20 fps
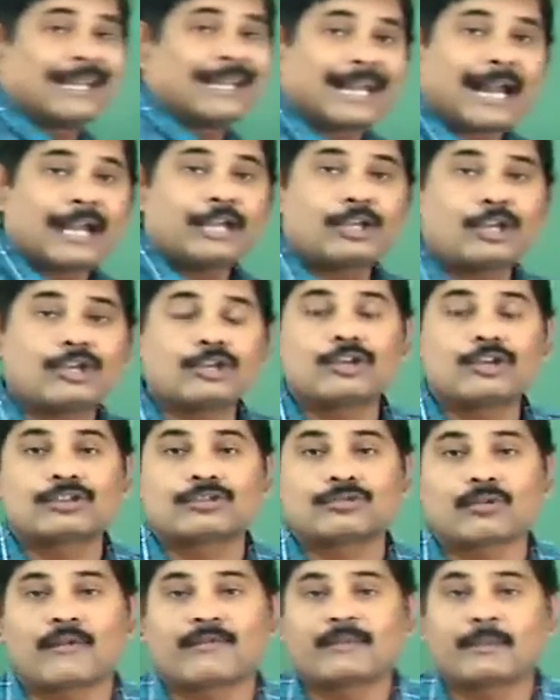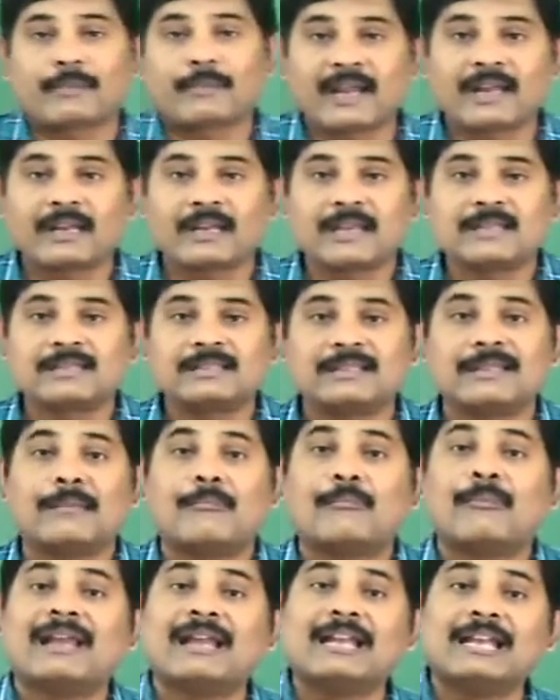continuation of the pregnancy
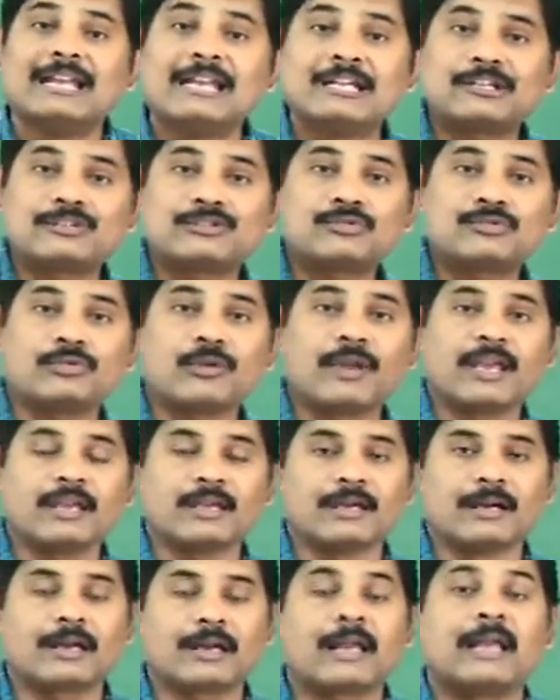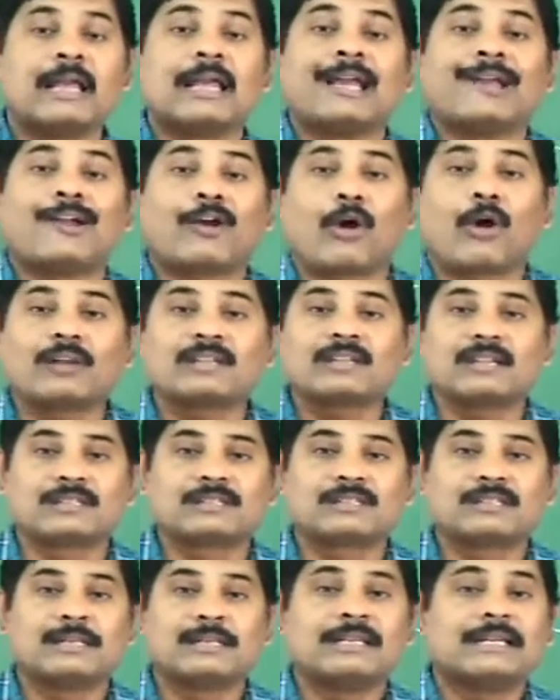may leads to here
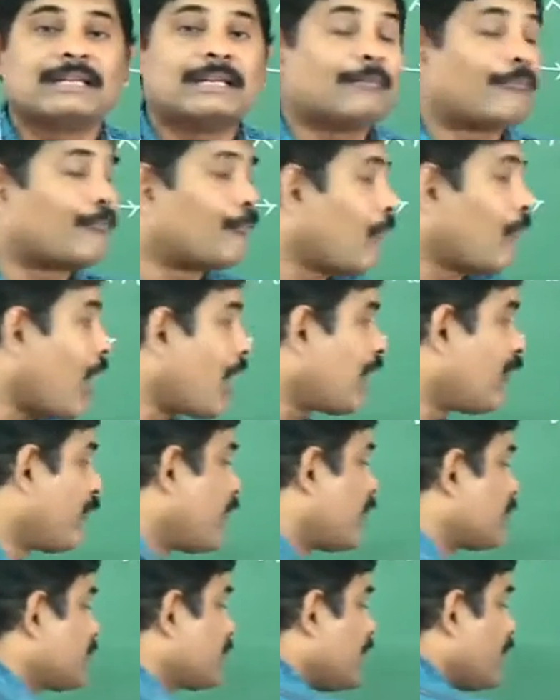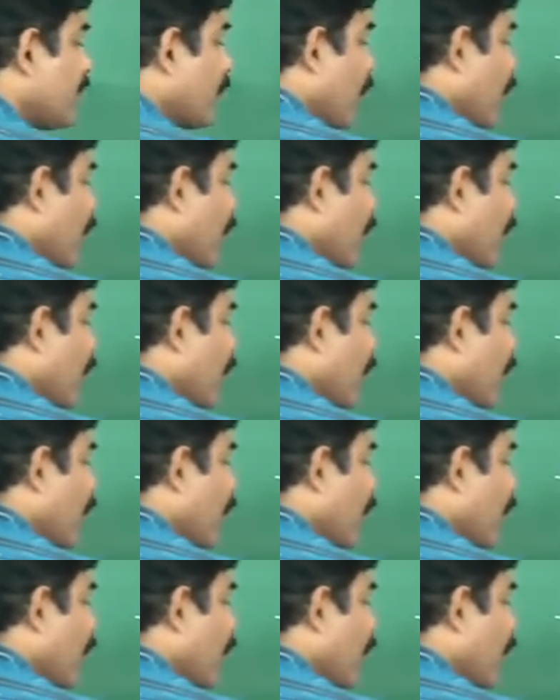causes malfunctioning